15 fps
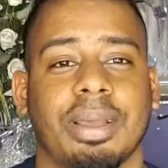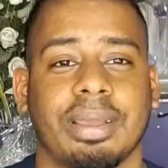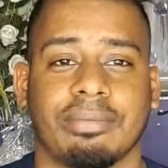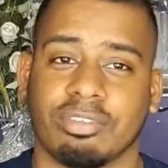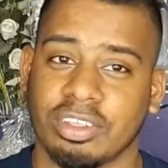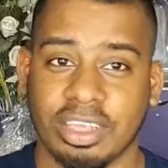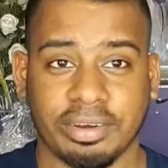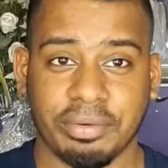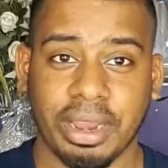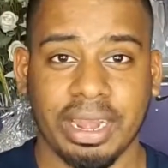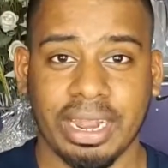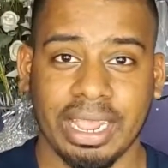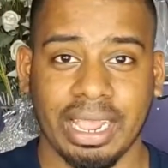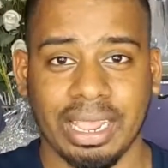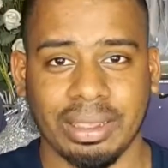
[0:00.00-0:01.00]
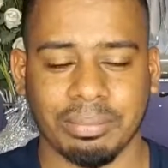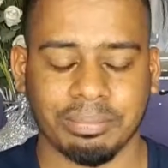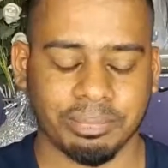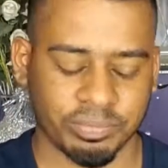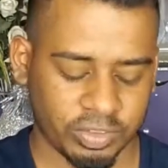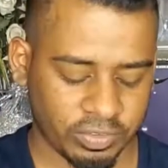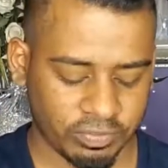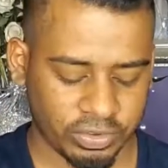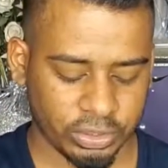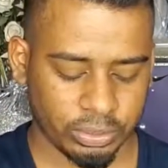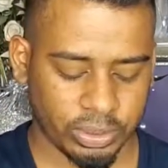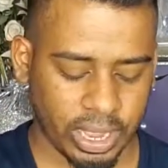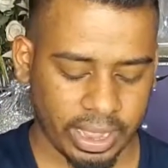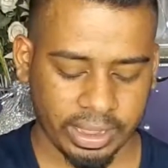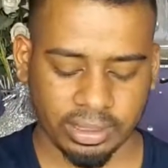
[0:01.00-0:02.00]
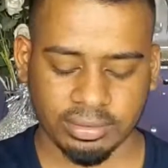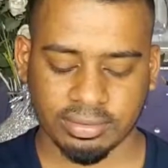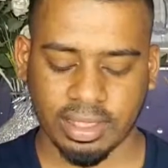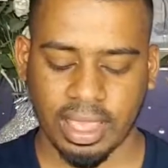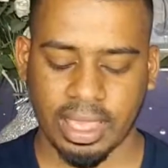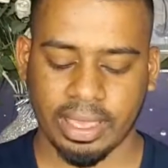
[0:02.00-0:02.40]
why I have to get ready for you guys.